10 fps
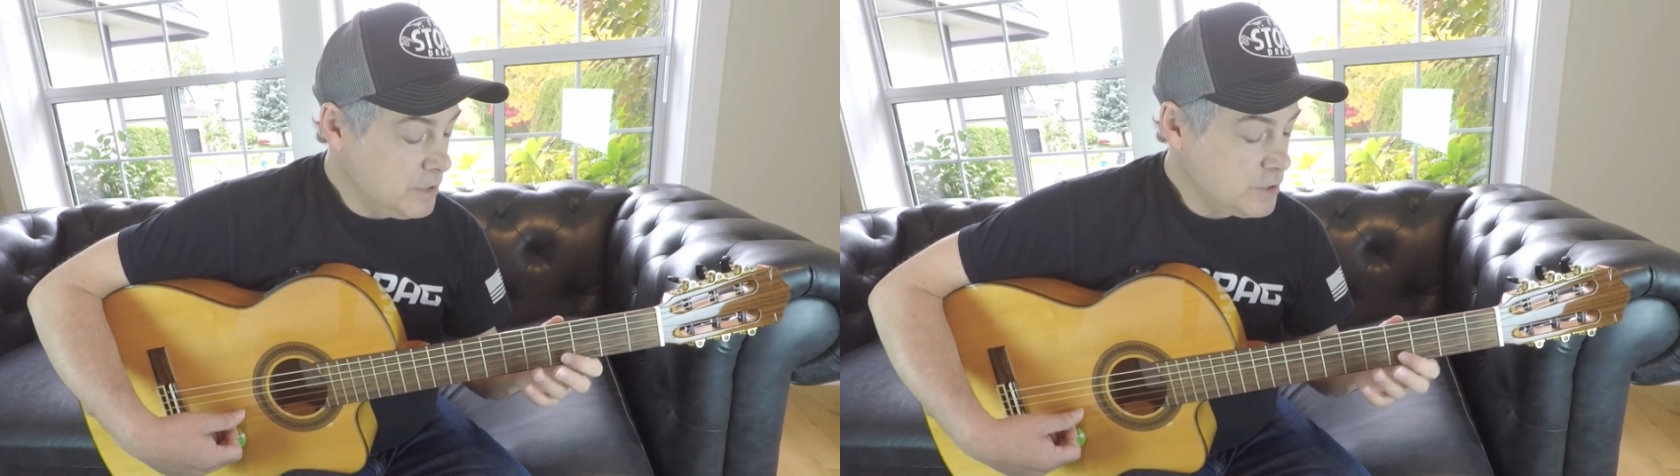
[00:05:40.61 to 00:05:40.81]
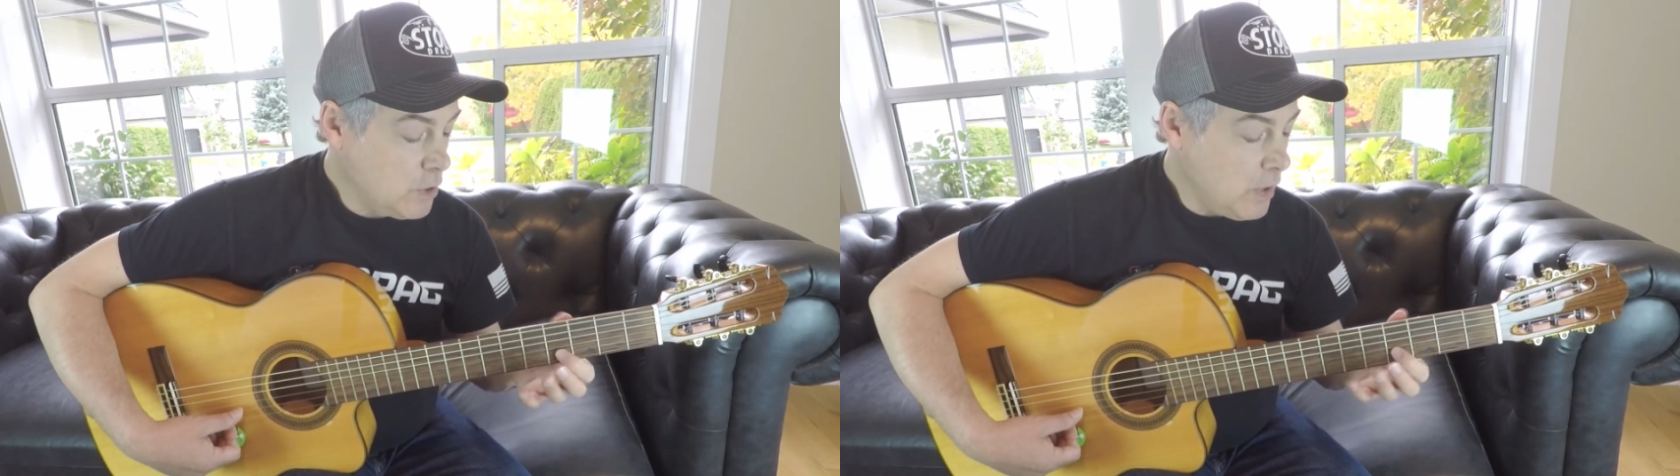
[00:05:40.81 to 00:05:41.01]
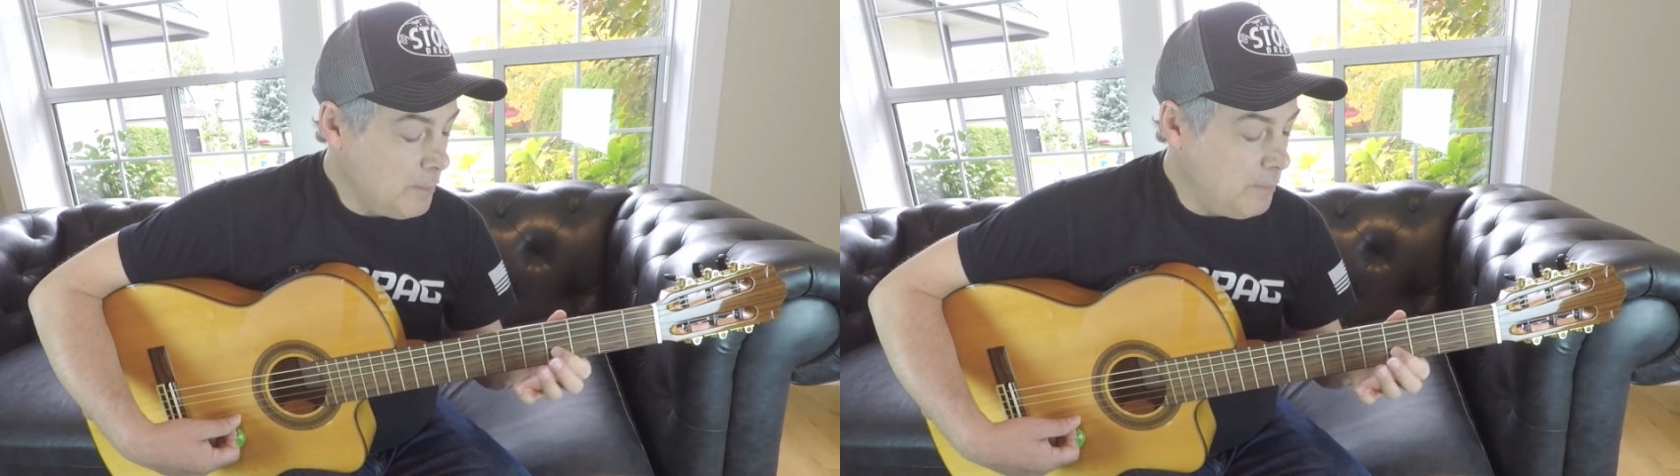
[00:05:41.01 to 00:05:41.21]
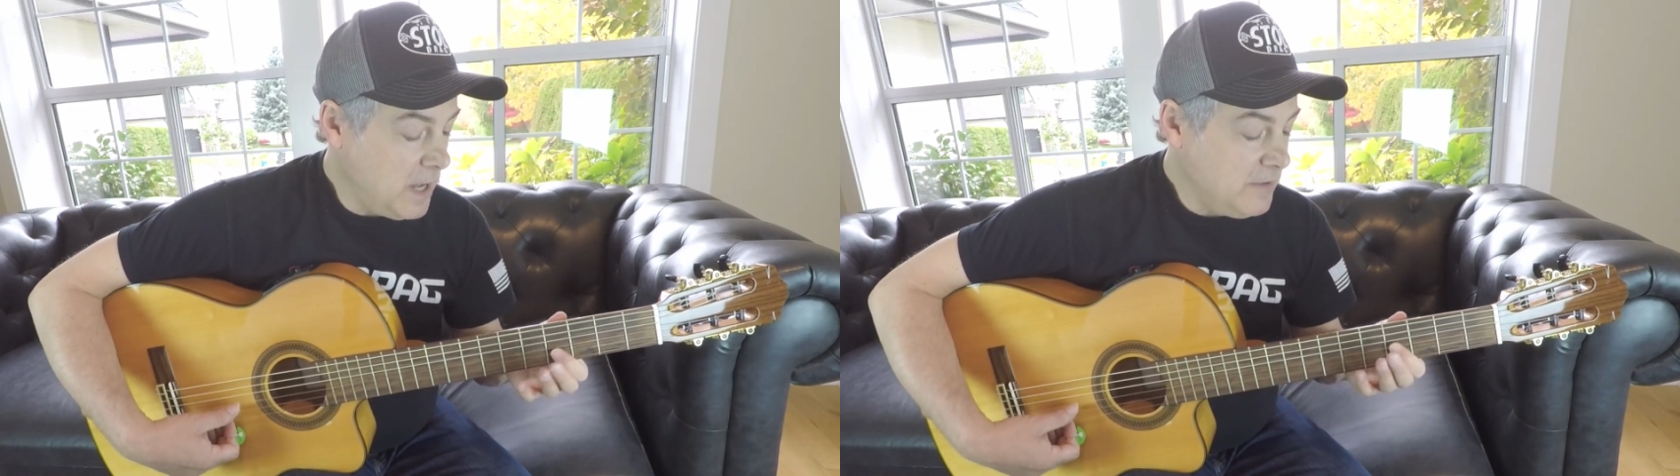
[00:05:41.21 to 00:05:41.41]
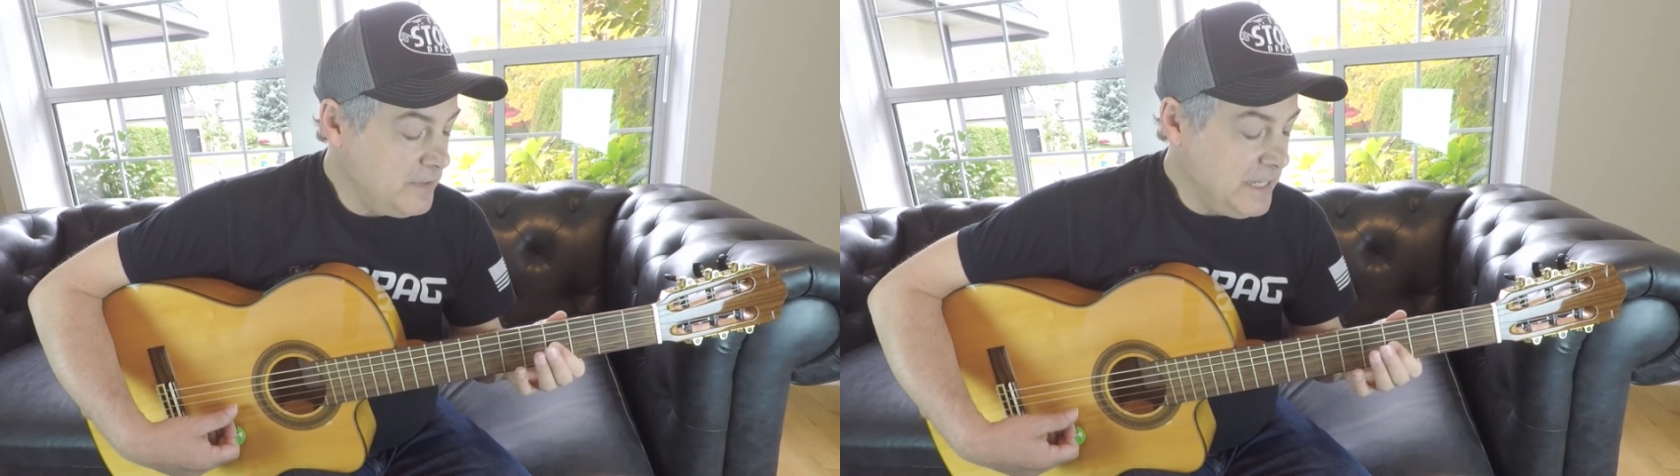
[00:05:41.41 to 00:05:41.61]
So
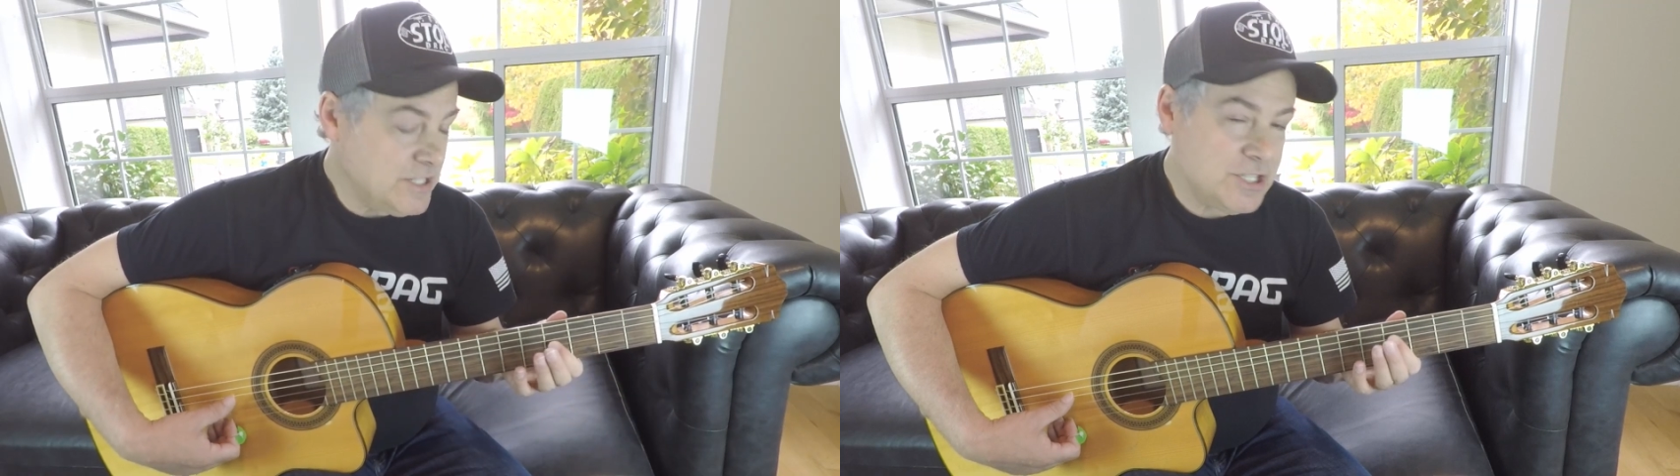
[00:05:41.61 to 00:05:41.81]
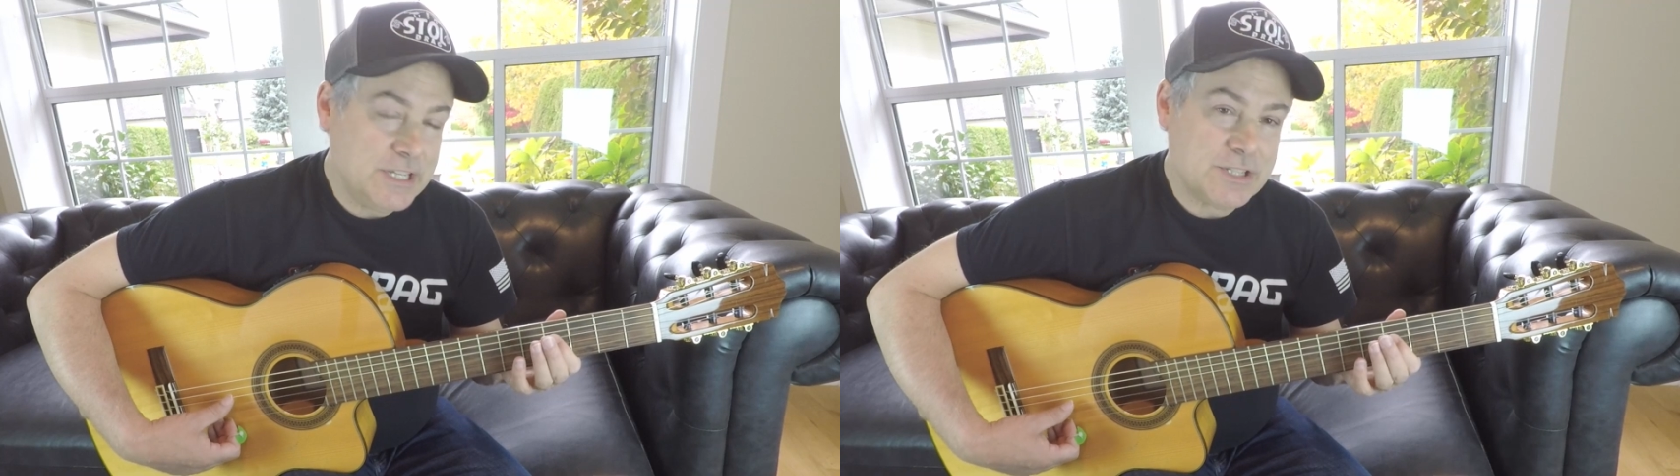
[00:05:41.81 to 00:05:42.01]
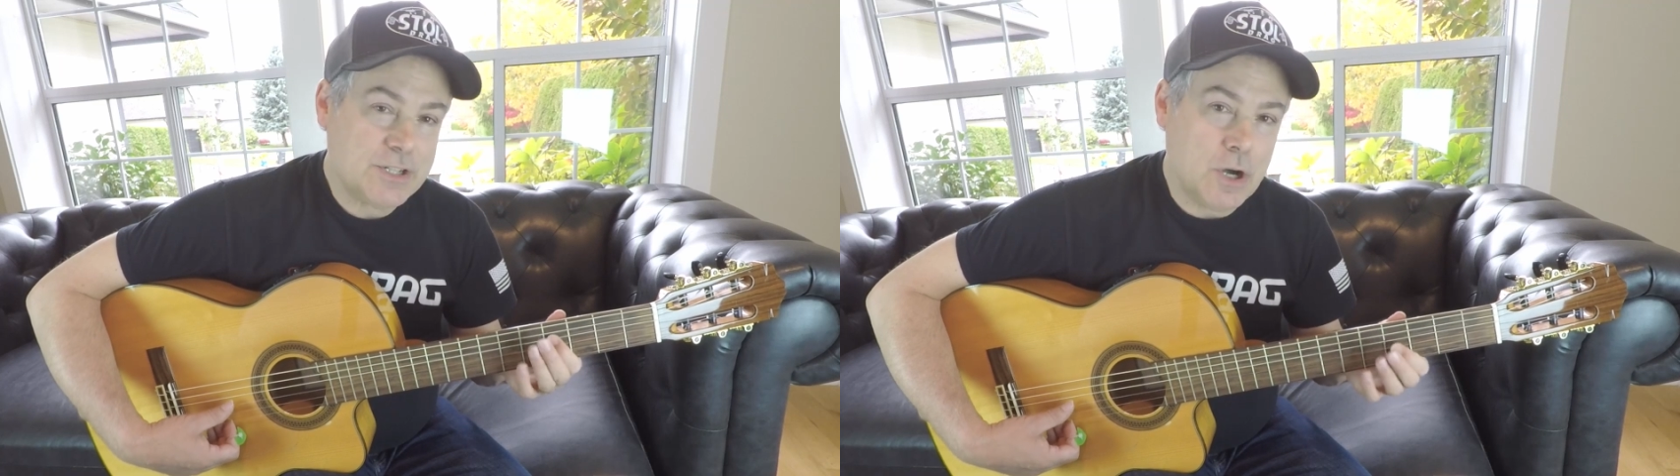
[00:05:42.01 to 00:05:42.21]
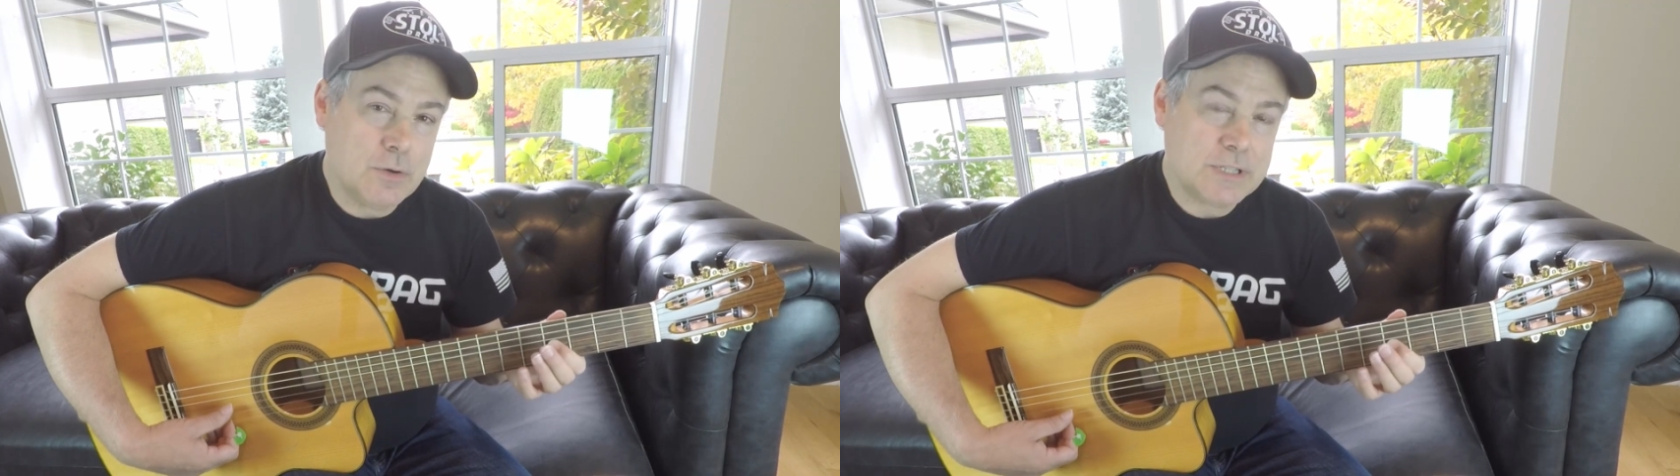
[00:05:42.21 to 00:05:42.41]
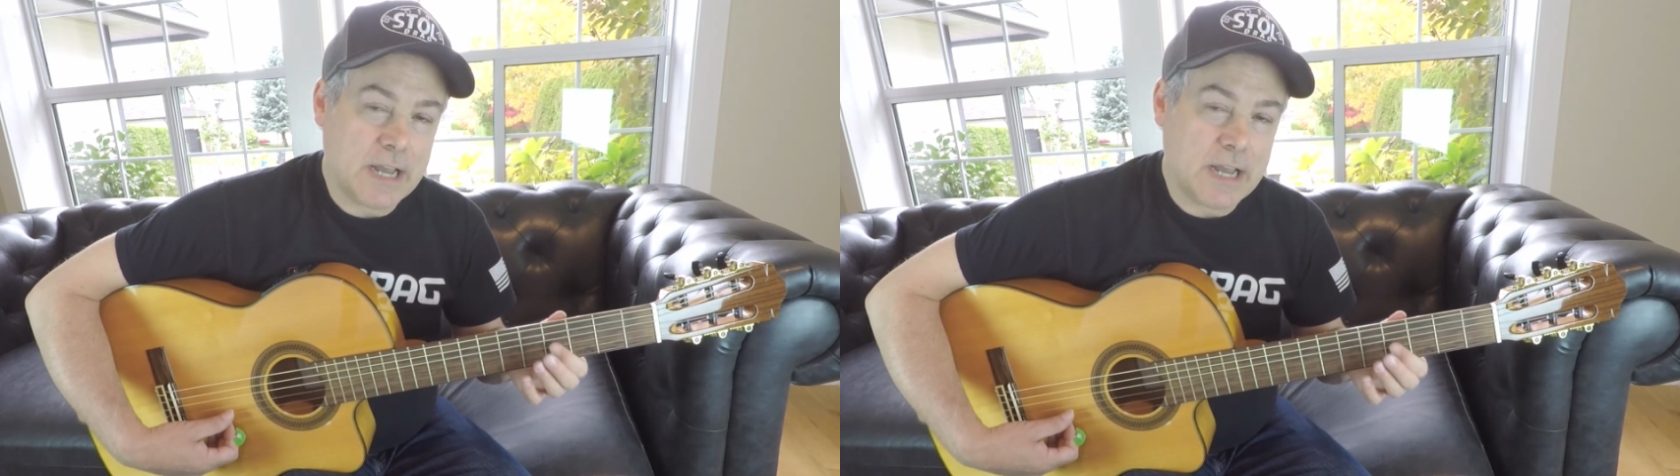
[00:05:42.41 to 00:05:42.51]
above each of these notes,